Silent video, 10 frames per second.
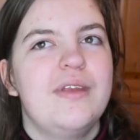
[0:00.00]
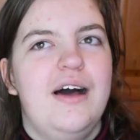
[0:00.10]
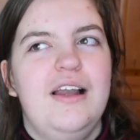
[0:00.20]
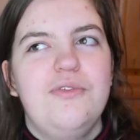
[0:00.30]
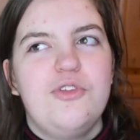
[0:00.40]

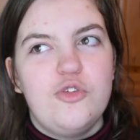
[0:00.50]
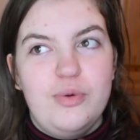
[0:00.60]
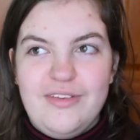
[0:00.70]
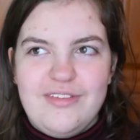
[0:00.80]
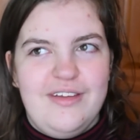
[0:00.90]
I love the
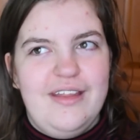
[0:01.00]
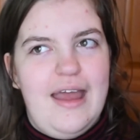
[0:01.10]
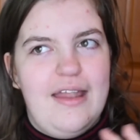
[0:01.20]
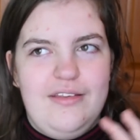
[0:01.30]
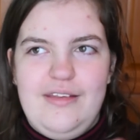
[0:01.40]
twist at the
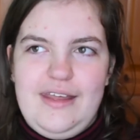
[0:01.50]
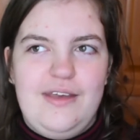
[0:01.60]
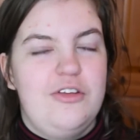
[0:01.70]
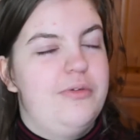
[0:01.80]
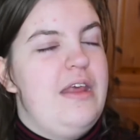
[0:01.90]
end that it
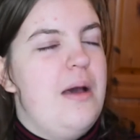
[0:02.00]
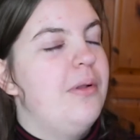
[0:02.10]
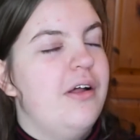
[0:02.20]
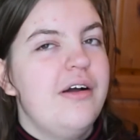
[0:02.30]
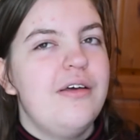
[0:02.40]
gives you in the
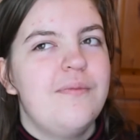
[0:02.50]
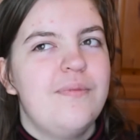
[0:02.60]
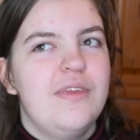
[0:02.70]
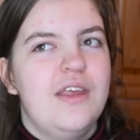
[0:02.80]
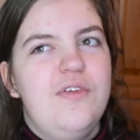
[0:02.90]
epilogue.
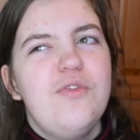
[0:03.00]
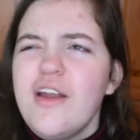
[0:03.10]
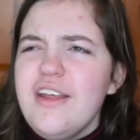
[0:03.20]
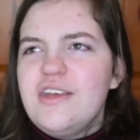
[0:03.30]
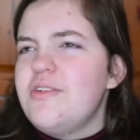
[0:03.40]
If you've
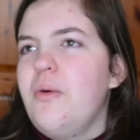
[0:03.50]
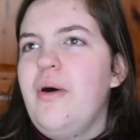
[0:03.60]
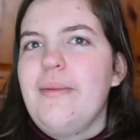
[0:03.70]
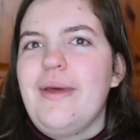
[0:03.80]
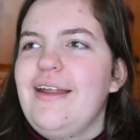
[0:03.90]
read it, you know
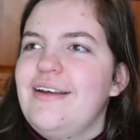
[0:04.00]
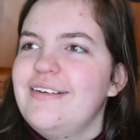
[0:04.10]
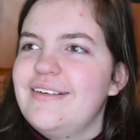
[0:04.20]
what I mean.